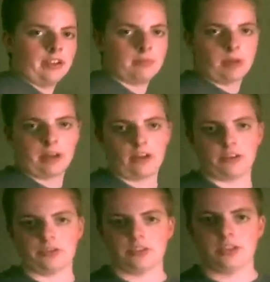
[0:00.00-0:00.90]
It's probably
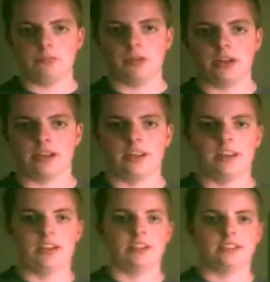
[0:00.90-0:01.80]
harder to see, but
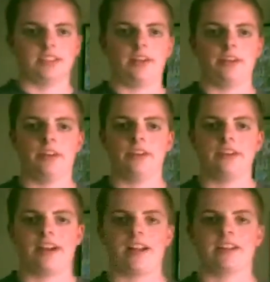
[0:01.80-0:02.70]
I don't know.
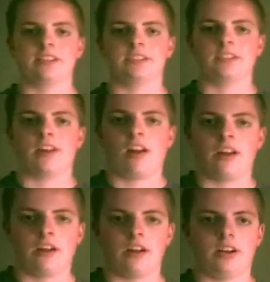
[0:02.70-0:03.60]

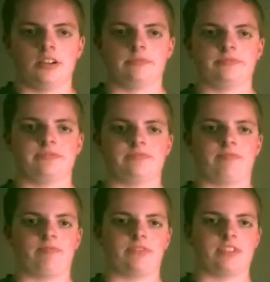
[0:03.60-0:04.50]

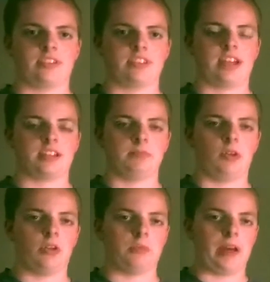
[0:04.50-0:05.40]
It's kind of a
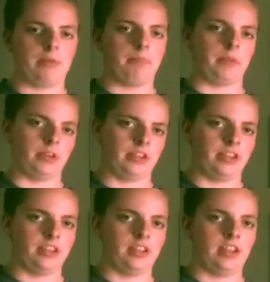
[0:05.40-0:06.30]
smaller map, but
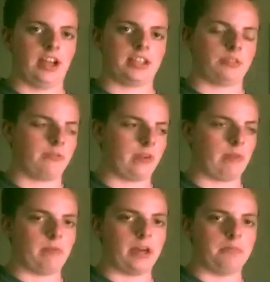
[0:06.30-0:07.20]
I like to frame
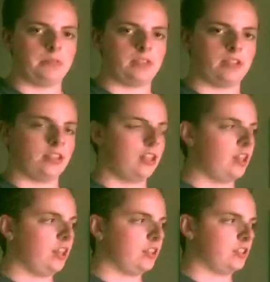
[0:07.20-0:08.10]
my maps.
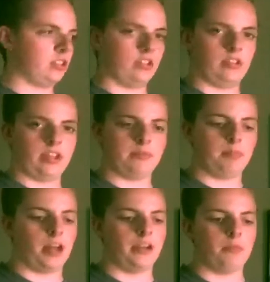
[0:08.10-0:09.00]
So, that's
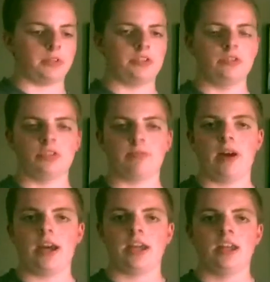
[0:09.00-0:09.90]
my number two
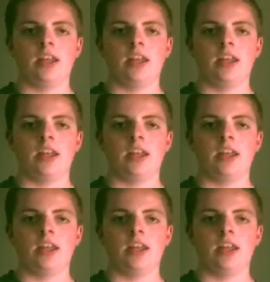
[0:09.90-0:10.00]
spot.